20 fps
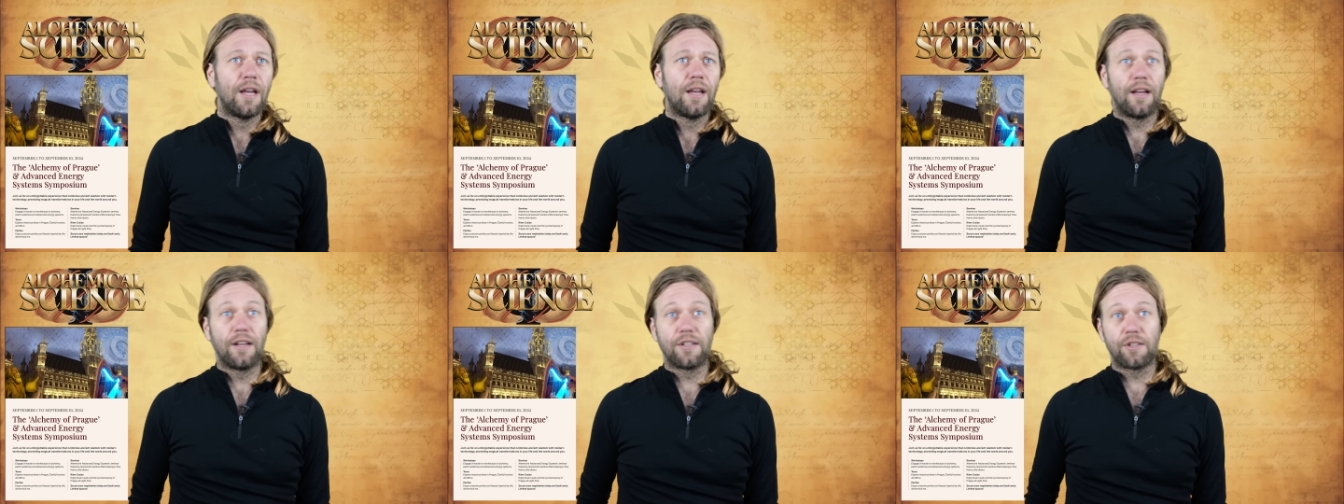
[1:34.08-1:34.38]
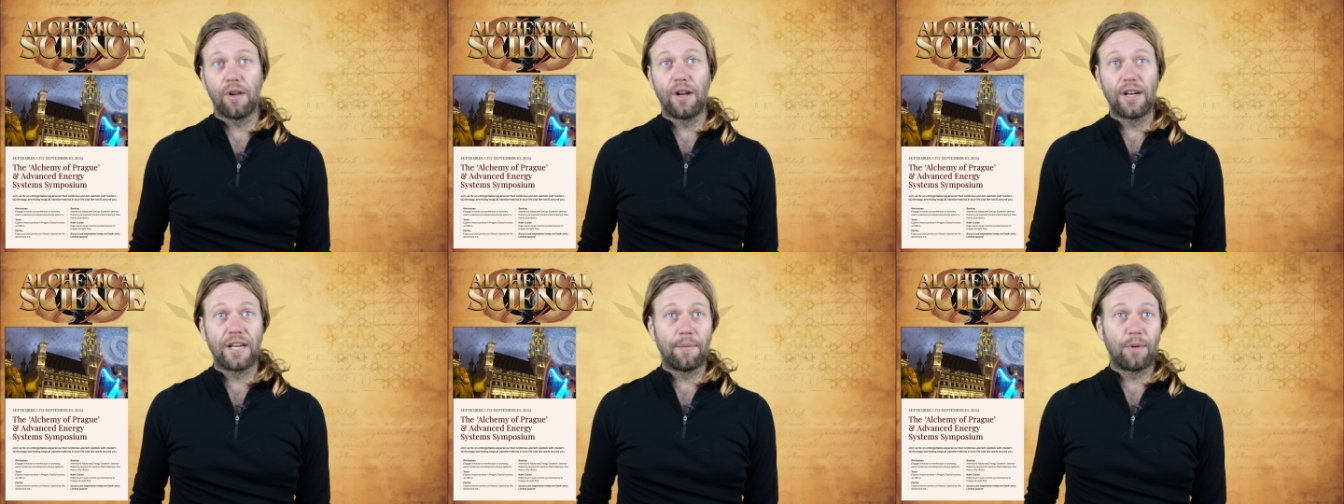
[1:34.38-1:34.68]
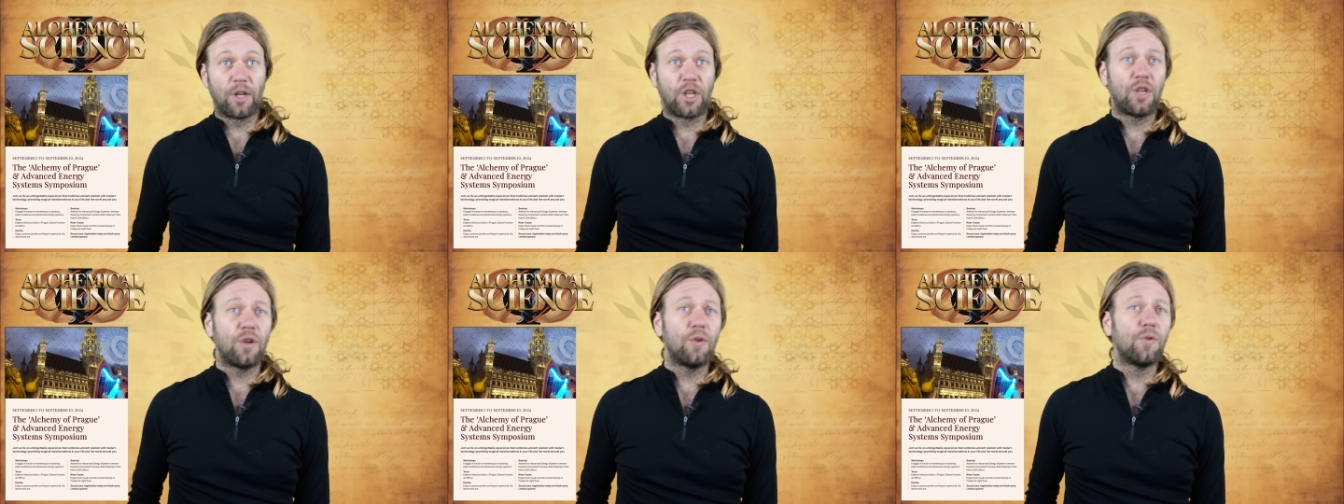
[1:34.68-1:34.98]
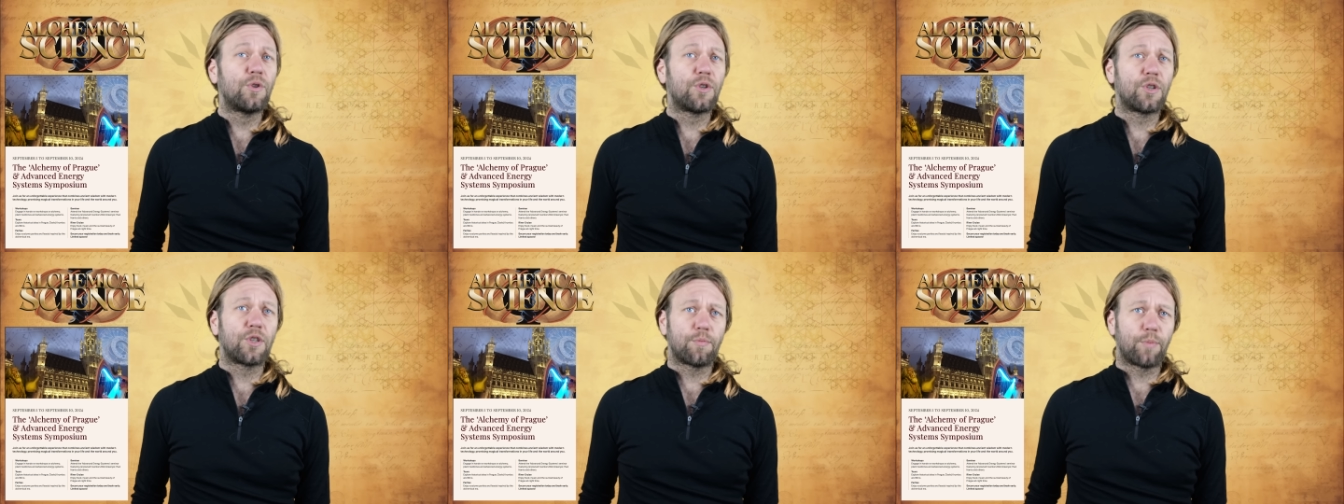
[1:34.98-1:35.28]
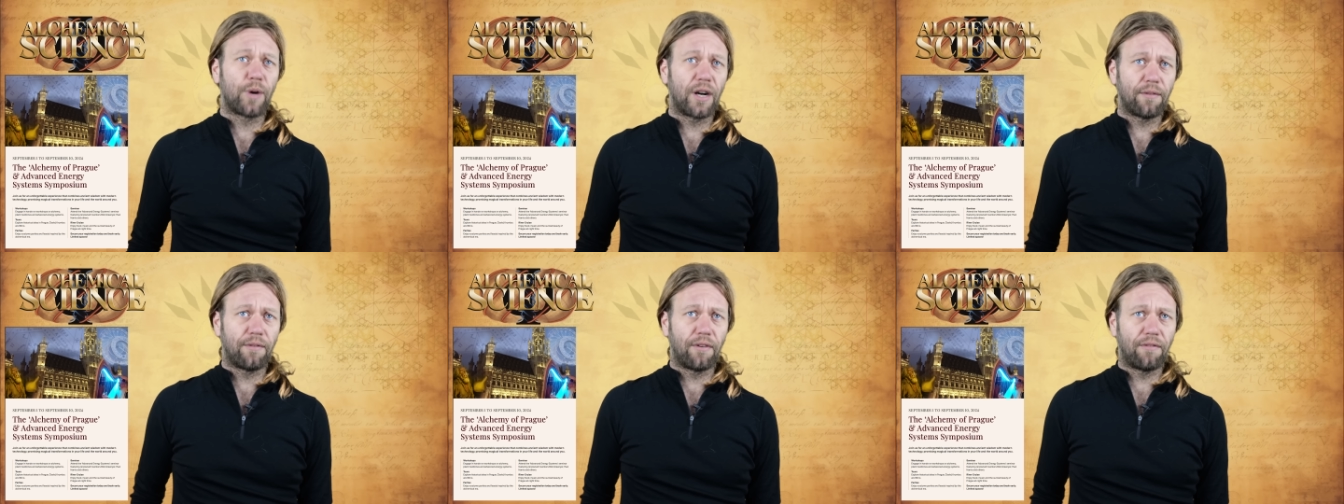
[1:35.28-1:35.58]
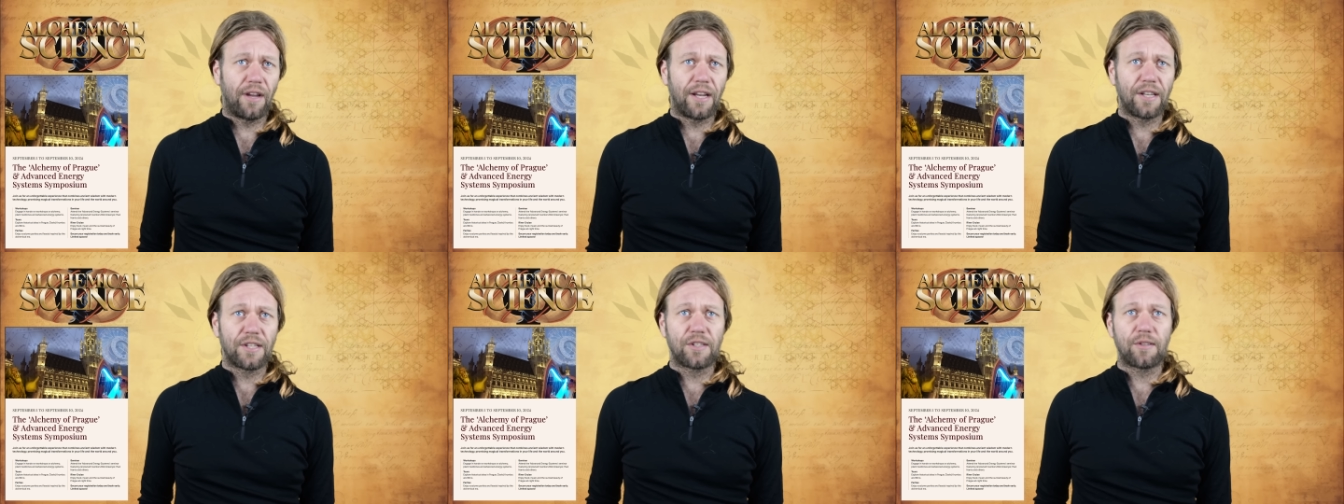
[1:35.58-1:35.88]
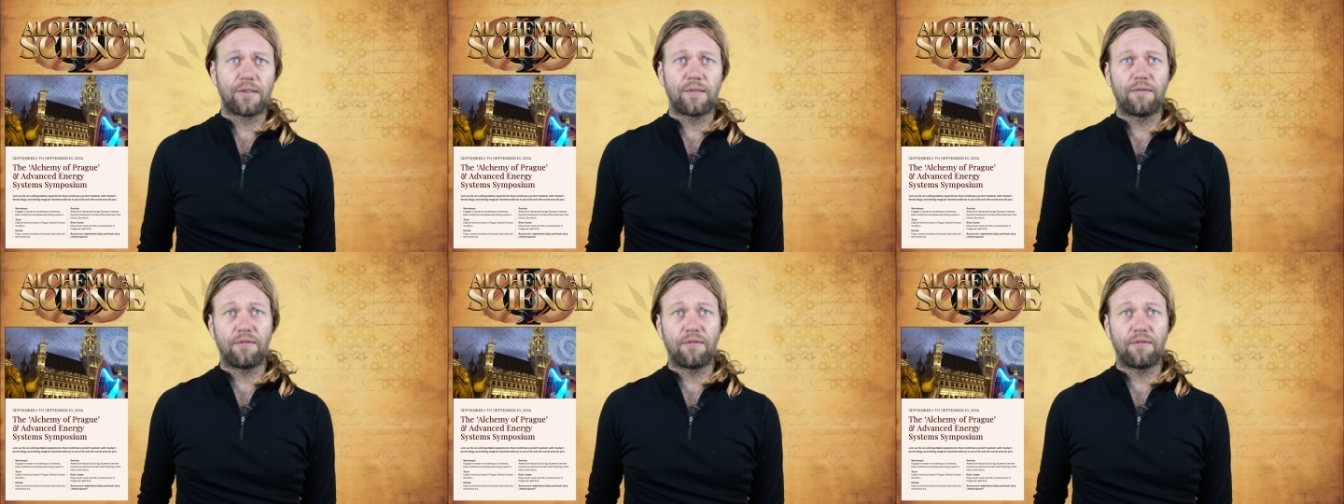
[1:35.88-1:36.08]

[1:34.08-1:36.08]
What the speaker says: has lined up a huge spread of events,